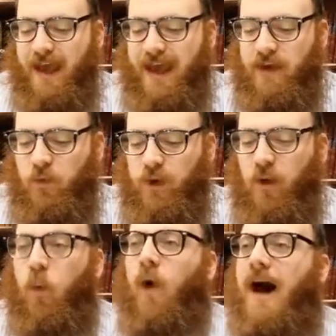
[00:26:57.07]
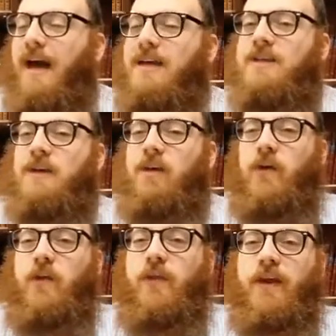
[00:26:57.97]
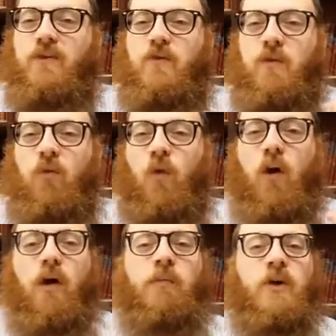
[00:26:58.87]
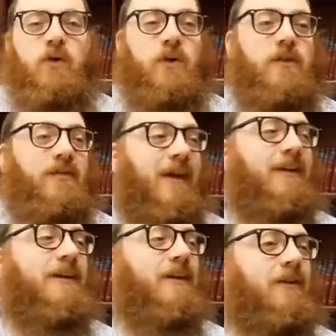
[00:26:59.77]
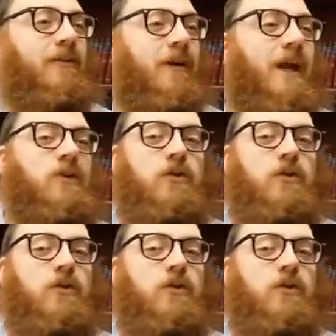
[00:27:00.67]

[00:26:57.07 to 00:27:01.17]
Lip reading: And why is it a good thing to be warm? You could think, right?